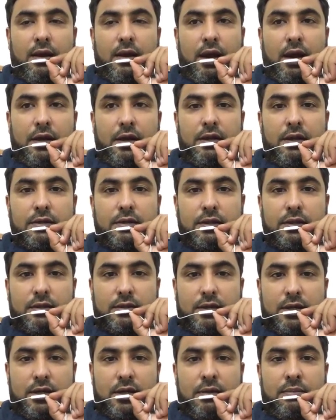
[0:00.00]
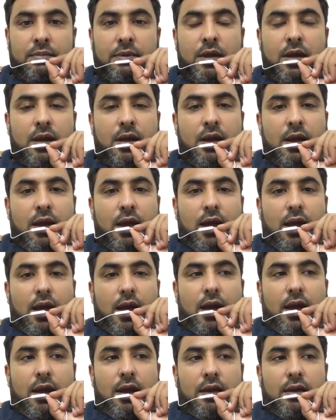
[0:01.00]
IT setup,
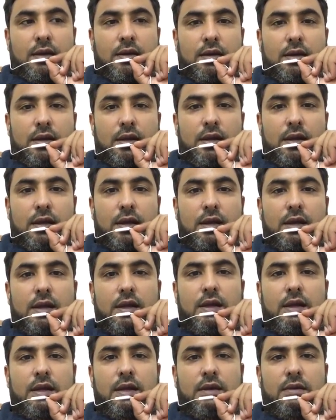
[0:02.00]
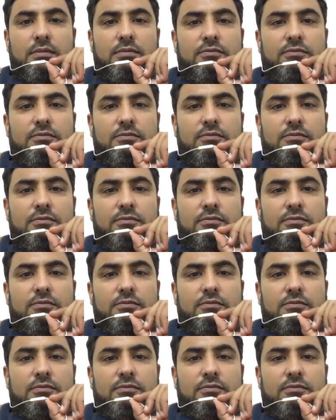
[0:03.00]
and he